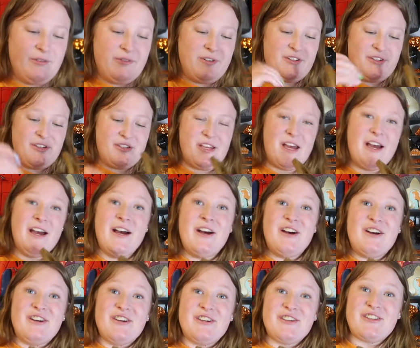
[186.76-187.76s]
which is
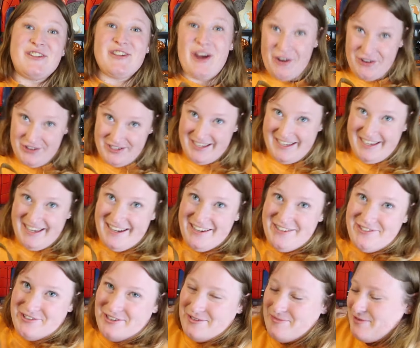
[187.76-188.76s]
so stinking
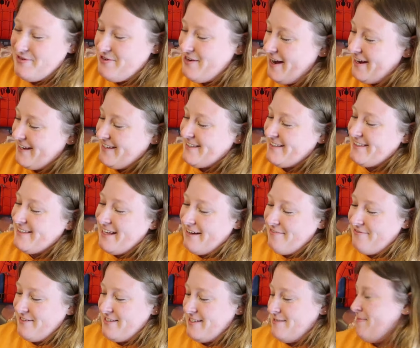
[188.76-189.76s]
adorable. I
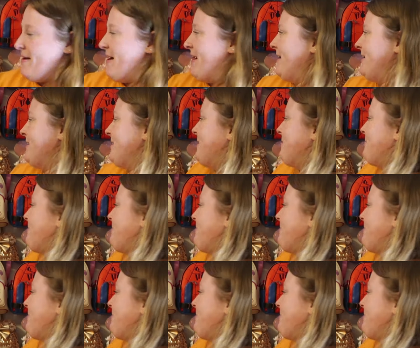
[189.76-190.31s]
love this bag.